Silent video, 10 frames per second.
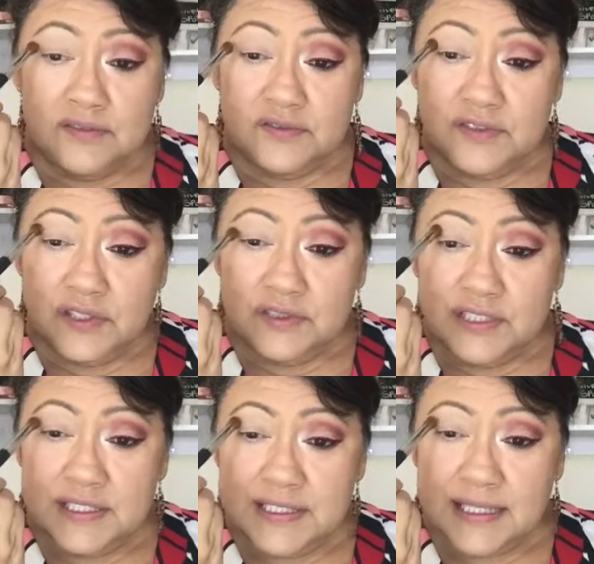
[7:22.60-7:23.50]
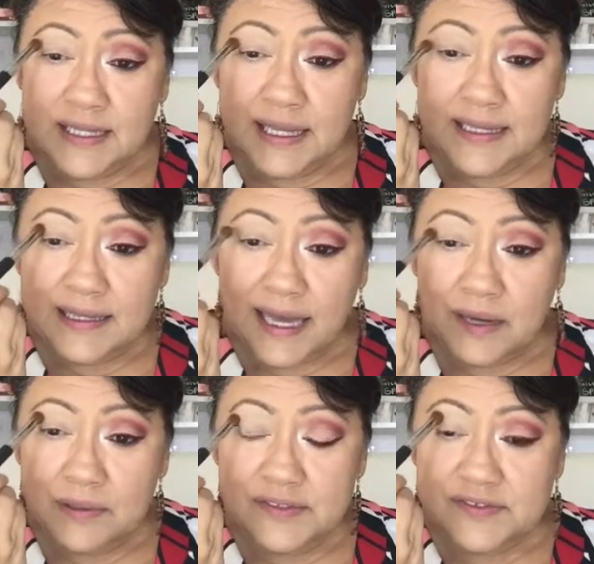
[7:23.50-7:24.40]
So just like
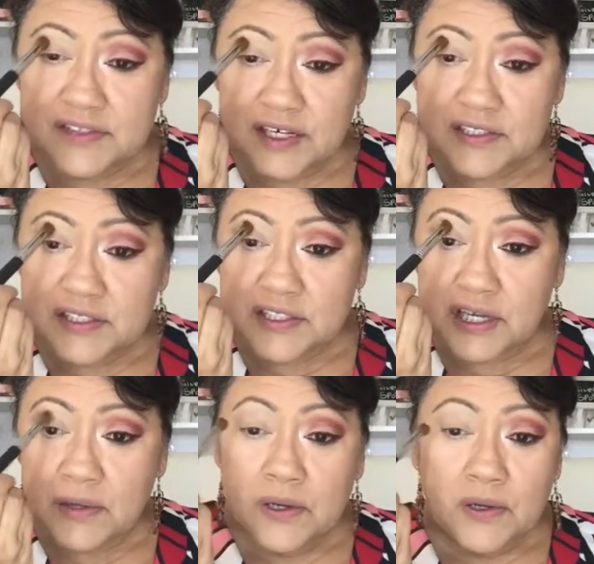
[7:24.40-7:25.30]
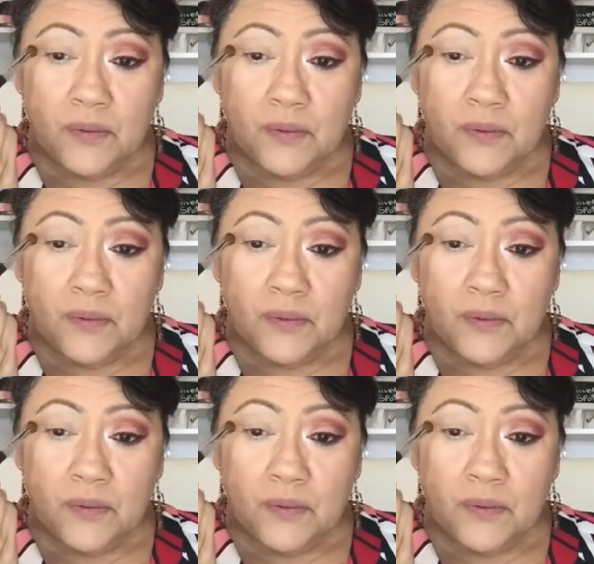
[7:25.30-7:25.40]
that, want to start slow.